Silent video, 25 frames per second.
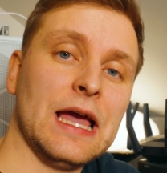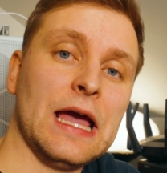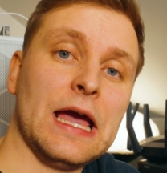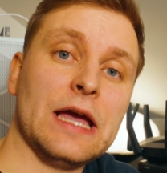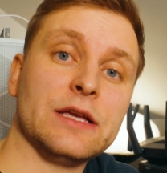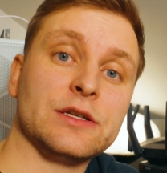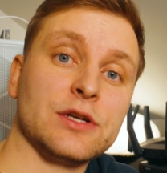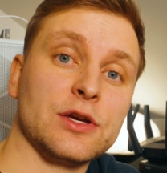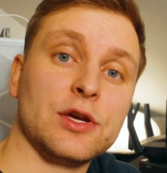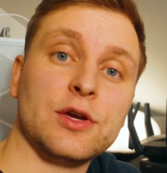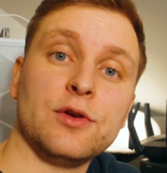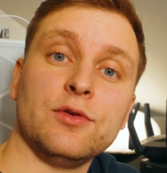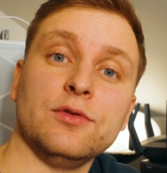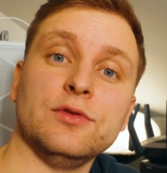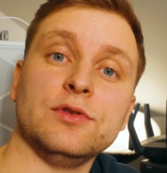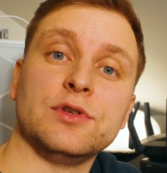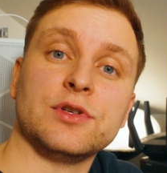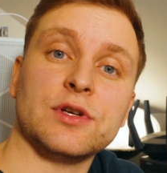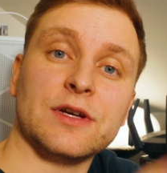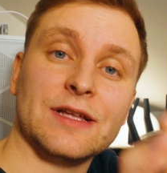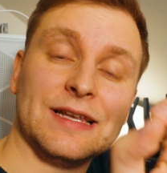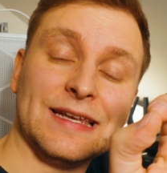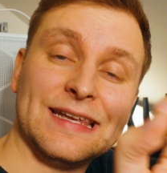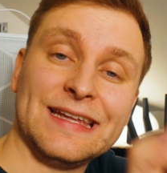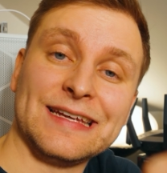It's a huge
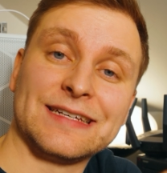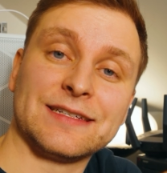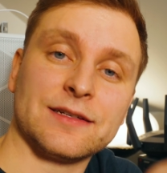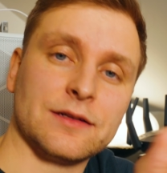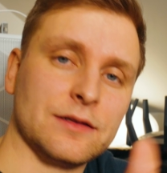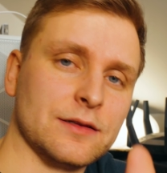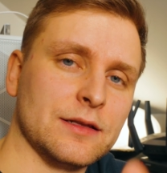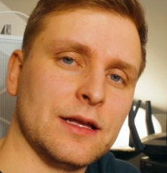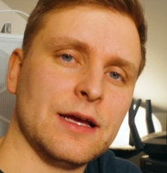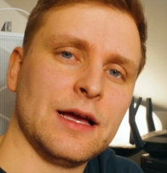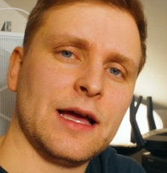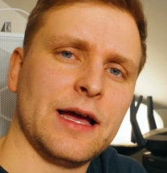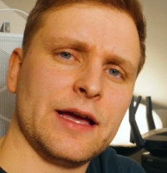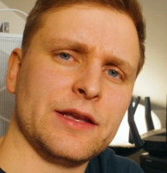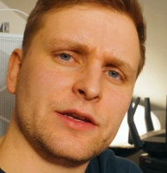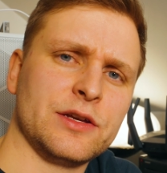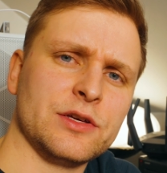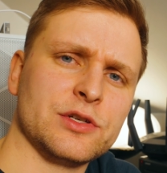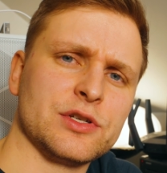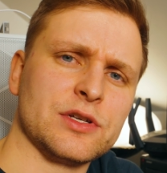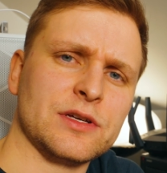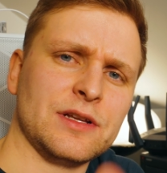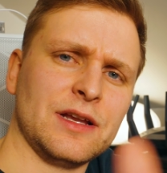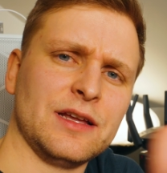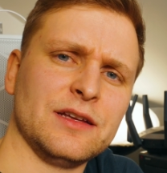little
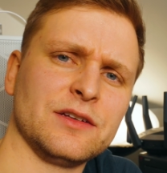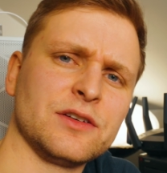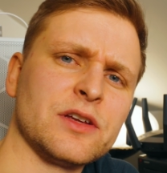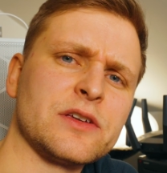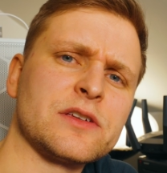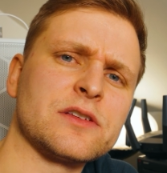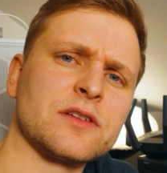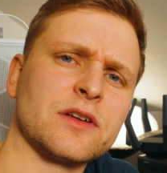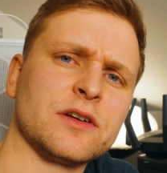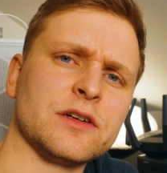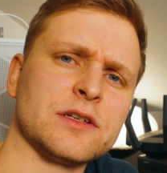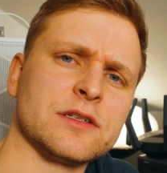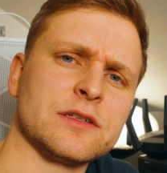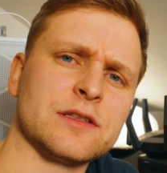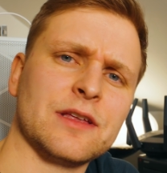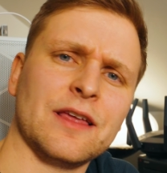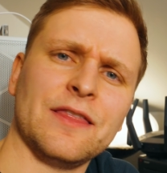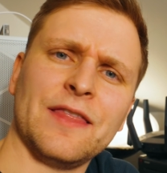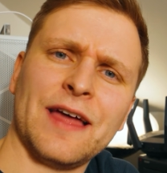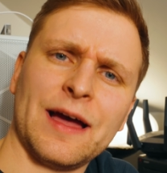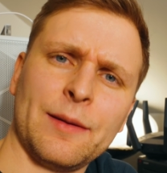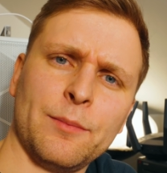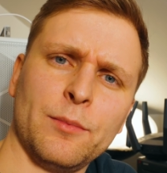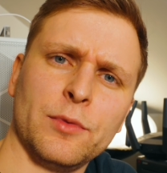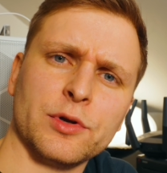addition and doesn't cost
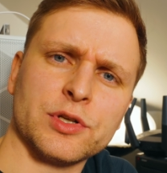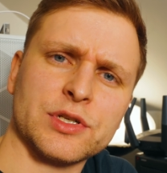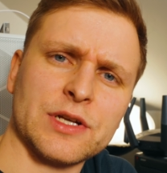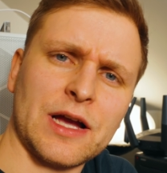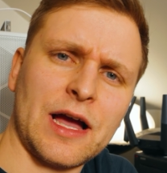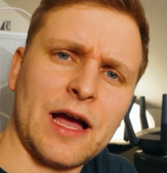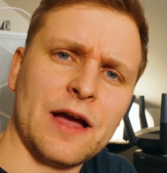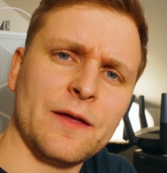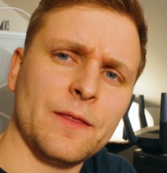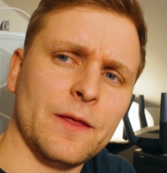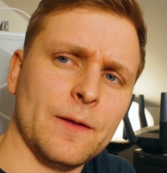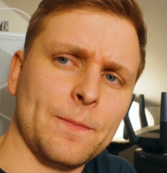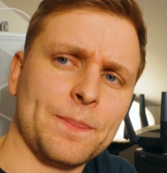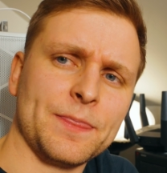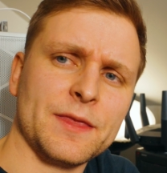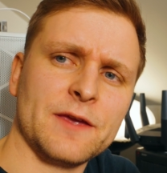that much either.